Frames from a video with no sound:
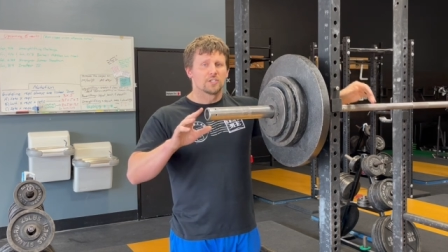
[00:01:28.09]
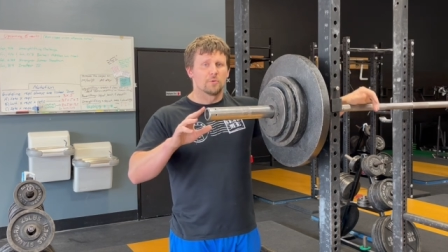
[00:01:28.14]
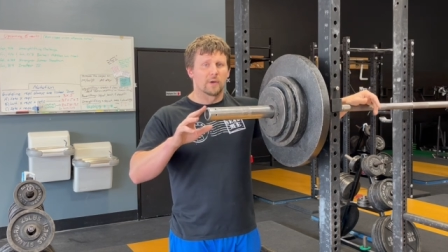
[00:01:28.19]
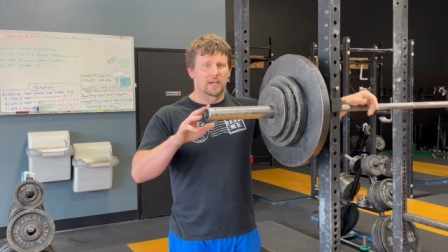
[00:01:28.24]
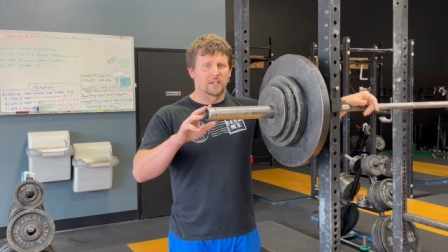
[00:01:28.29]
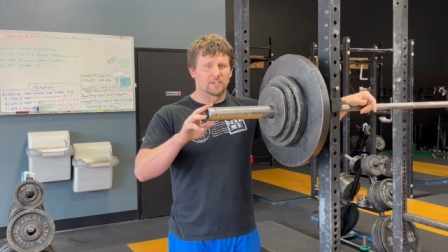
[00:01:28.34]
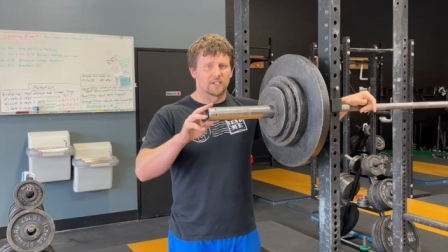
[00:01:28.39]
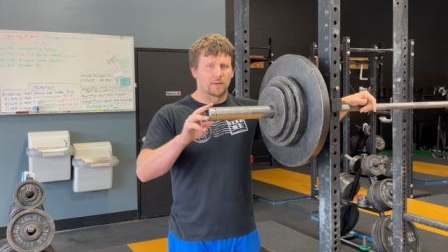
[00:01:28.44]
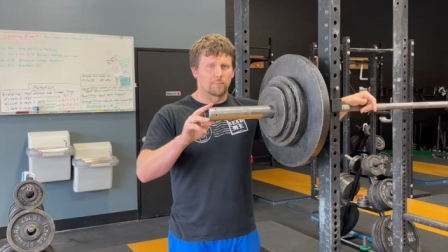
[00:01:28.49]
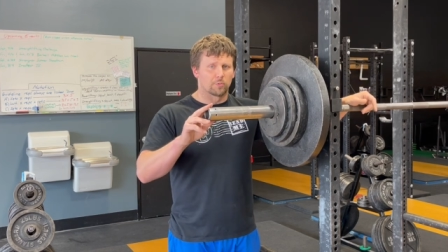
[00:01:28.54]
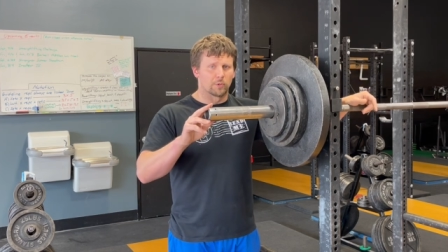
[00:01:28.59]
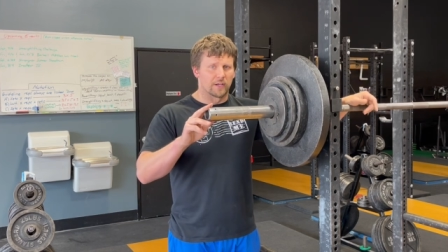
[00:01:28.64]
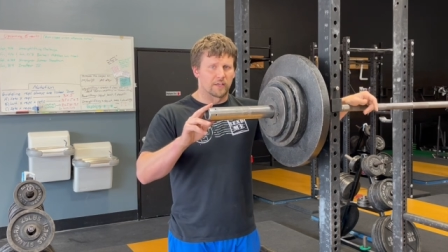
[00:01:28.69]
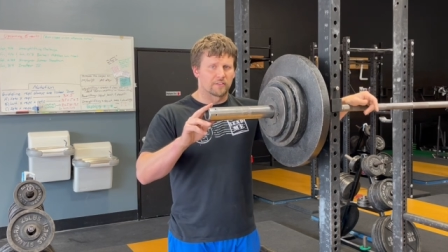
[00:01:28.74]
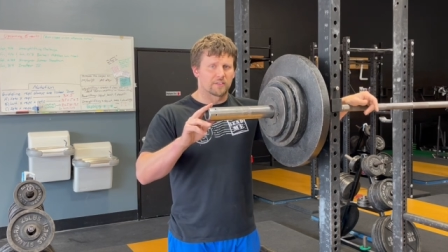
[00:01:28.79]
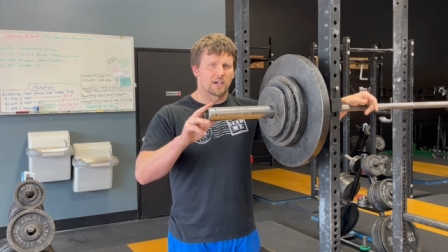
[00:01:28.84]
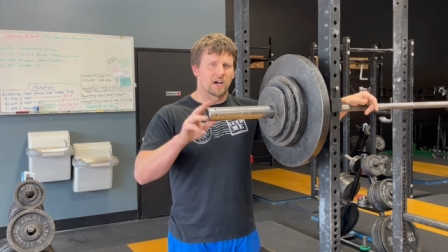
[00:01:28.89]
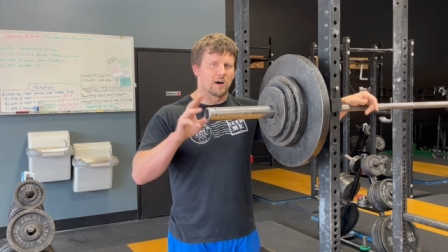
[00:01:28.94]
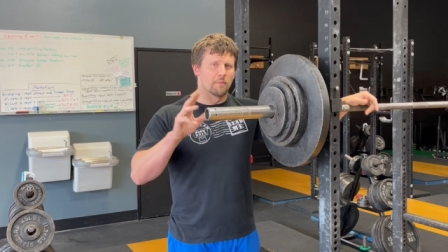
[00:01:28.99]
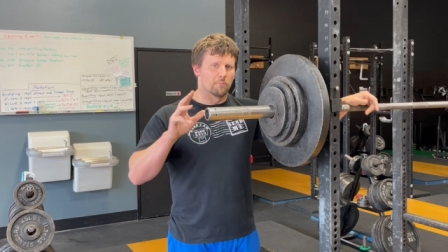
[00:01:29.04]
you end up
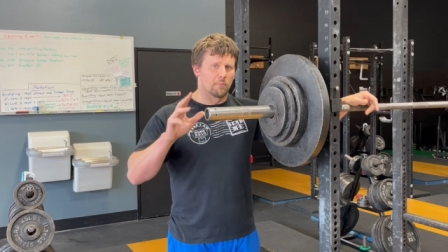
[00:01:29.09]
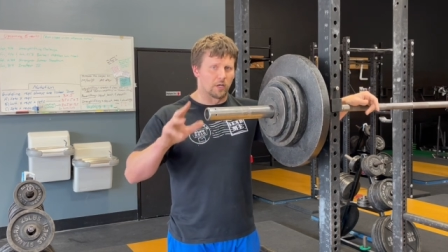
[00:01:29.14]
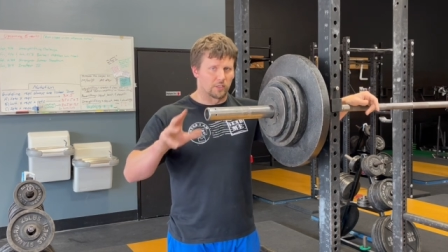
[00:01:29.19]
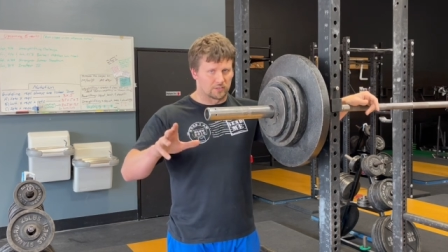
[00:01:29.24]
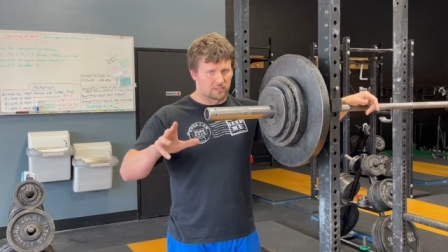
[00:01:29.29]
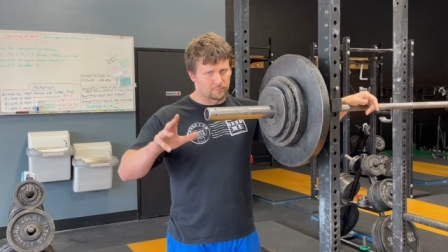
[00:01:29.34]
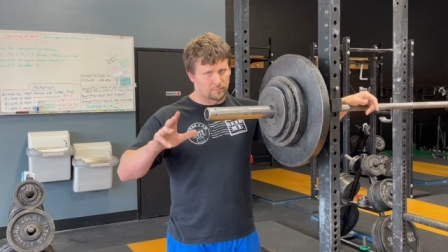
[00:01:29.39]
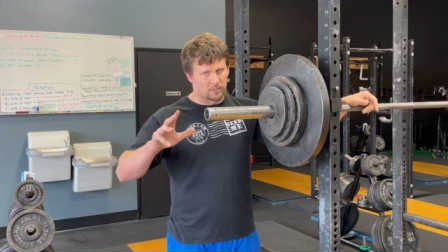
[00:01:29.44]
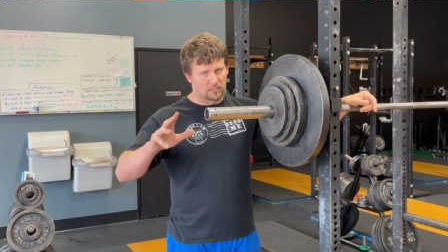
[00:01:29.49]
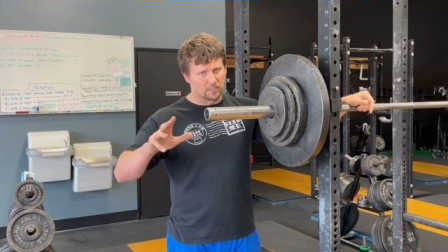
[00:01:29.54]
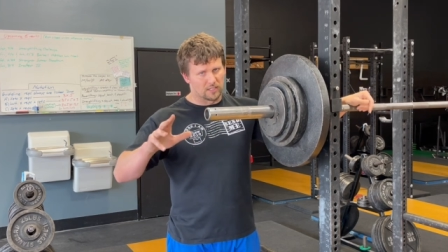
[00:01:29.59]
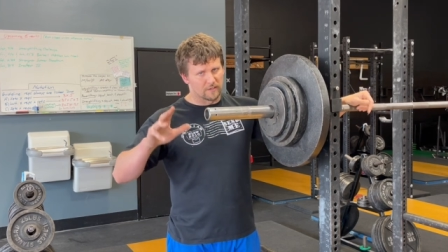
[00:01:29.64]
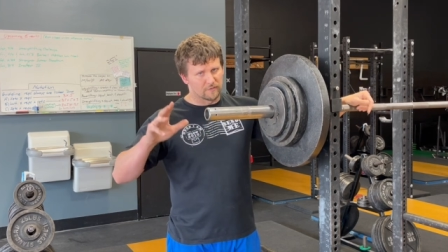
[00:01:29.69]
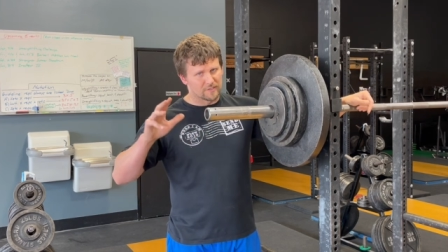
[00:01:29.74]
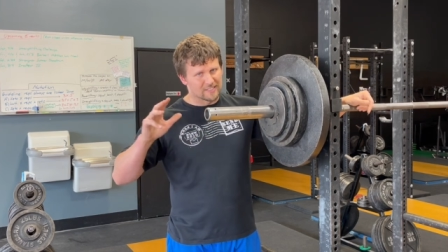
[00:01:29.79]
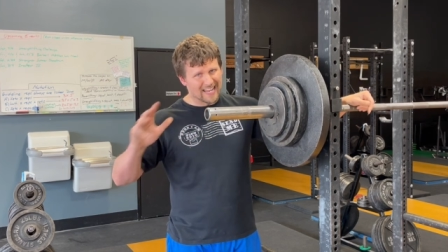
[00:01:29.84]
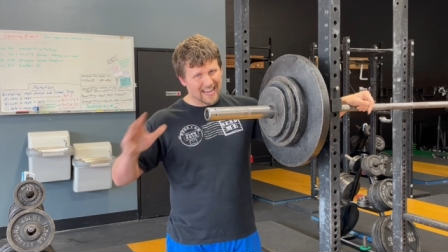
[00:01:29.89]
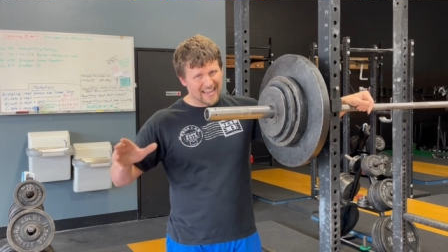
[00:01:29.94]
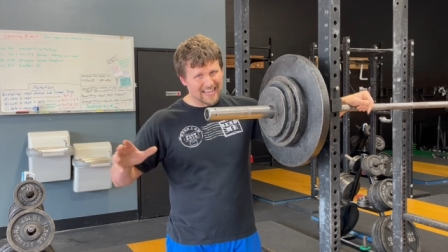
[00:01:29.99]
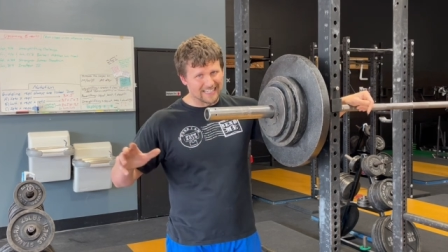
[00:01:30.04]
with a multiple
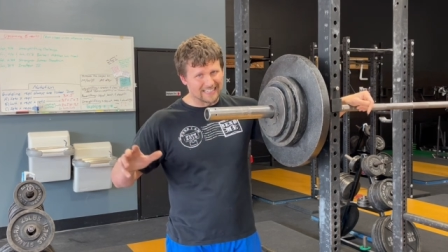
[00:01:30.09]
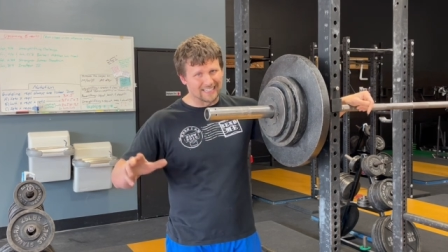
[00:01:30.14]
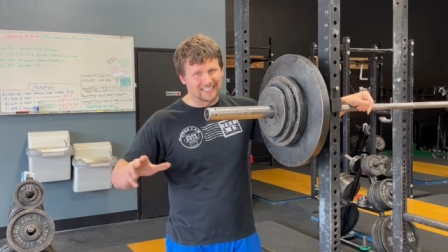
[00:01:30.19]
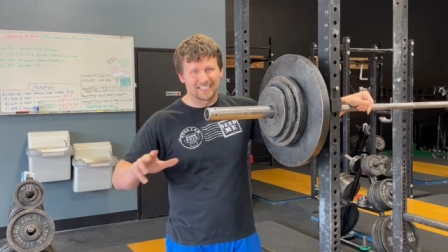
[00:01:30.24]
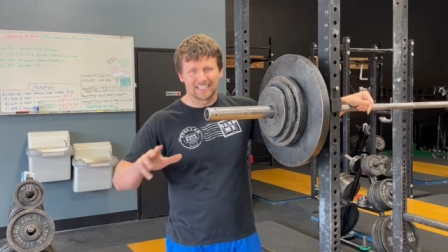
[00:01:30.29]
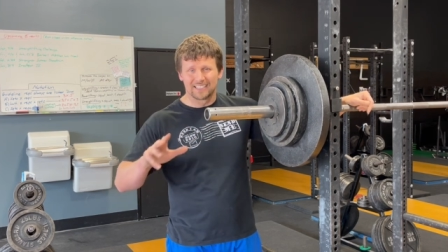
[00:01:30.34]
of 10.